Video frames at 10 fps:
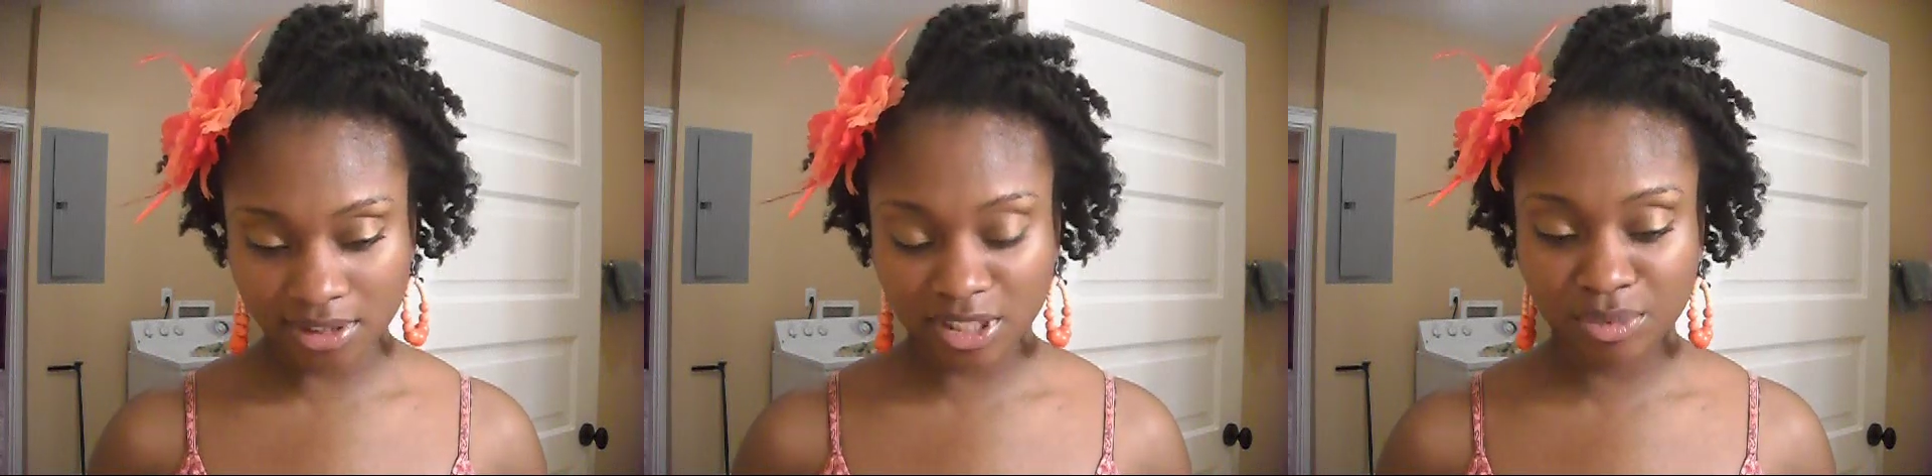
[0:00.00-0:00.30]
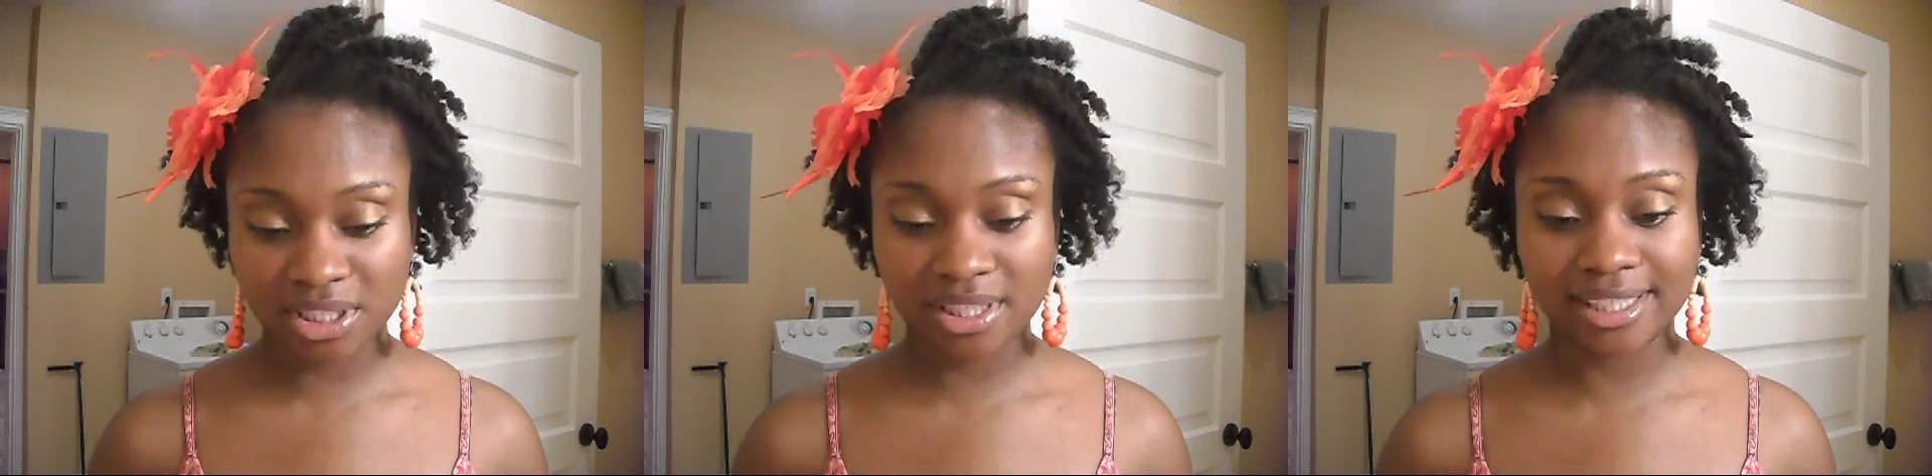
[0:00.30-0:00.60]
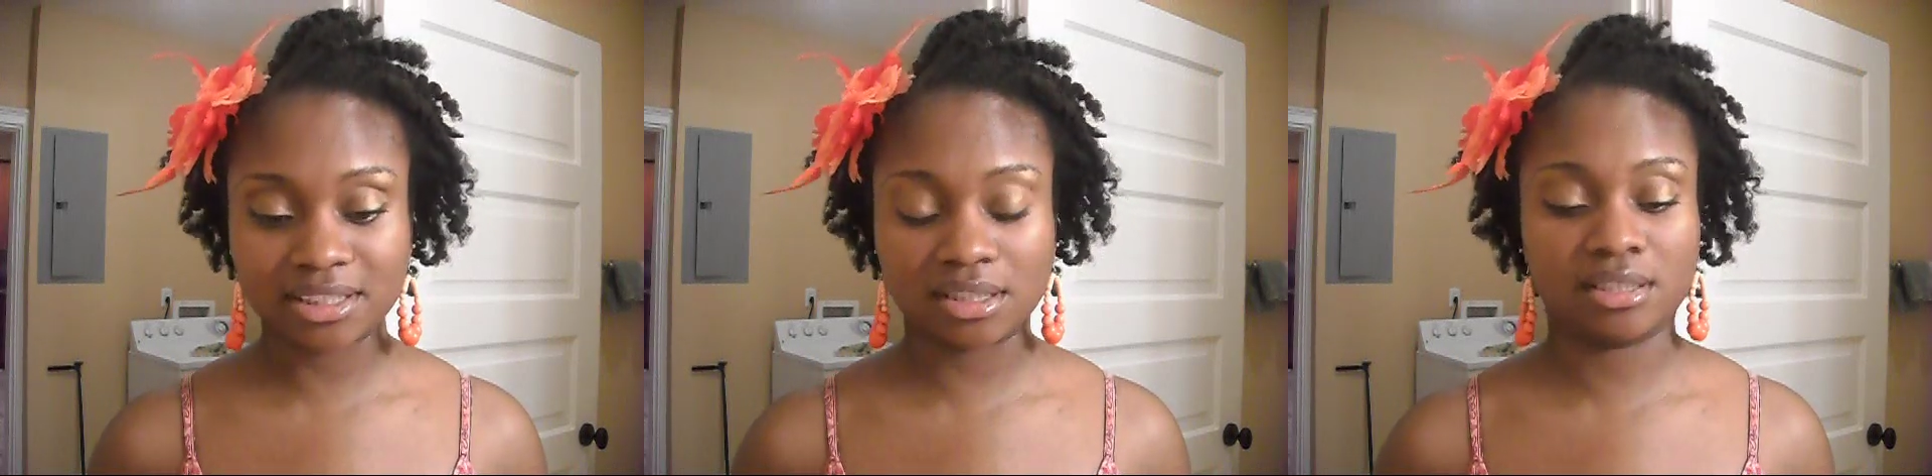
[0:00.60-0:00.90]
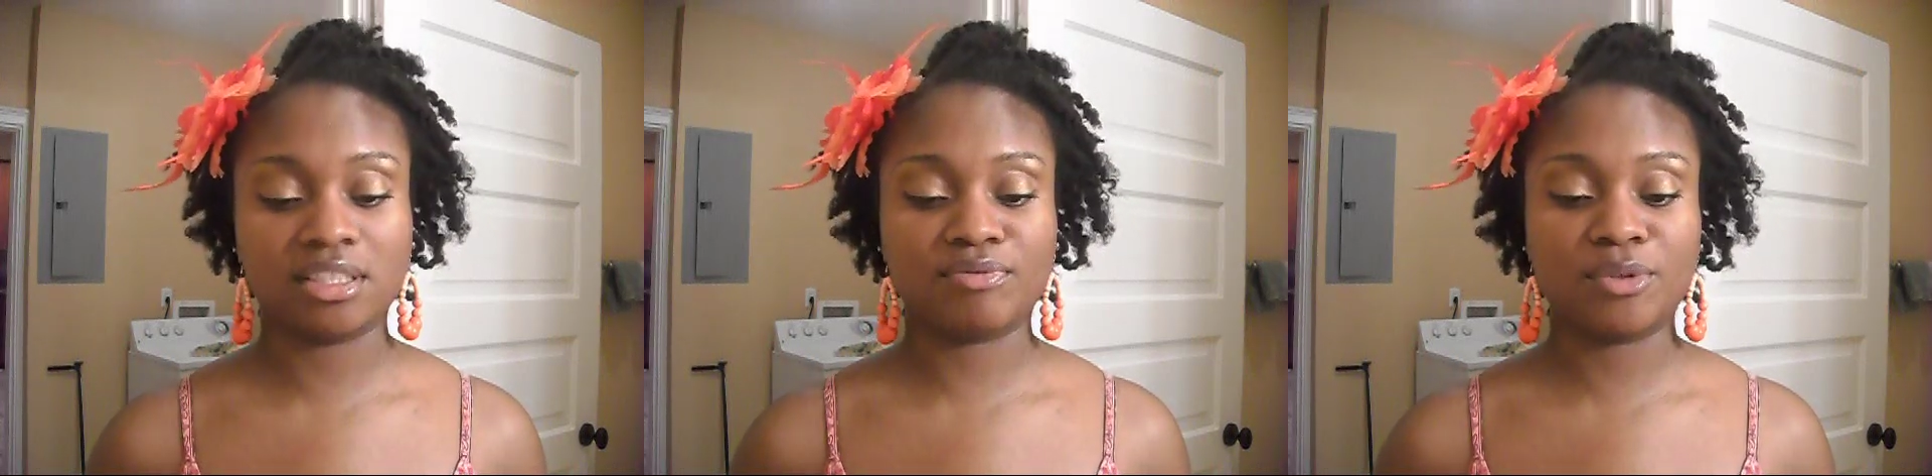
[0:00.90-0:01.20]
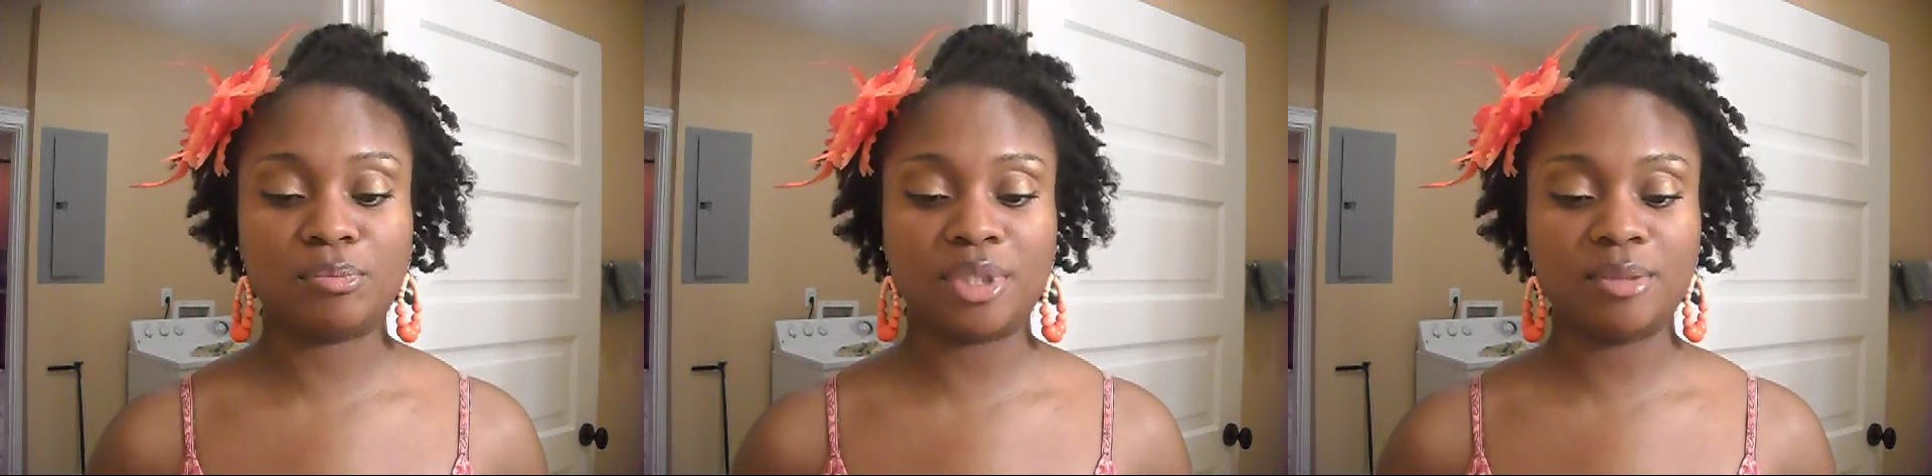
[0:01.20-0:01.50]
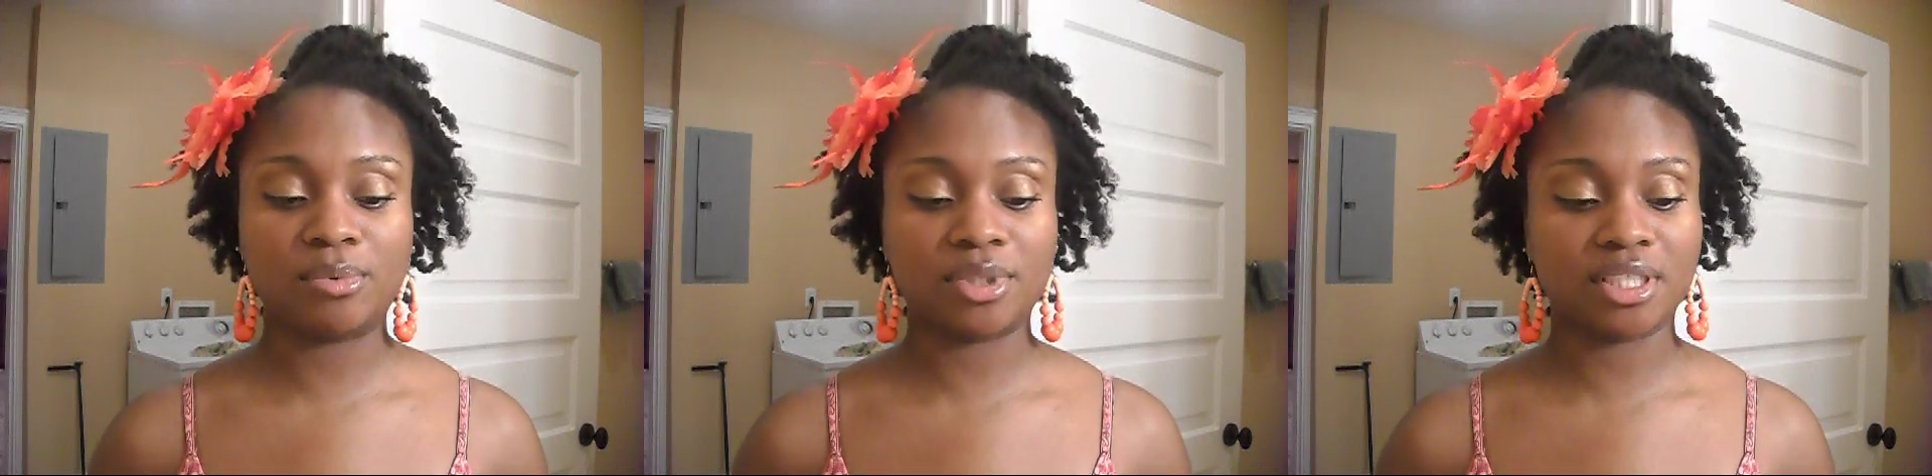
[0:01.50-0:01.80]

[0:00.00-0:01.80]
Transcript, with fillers: only been tested in a few people.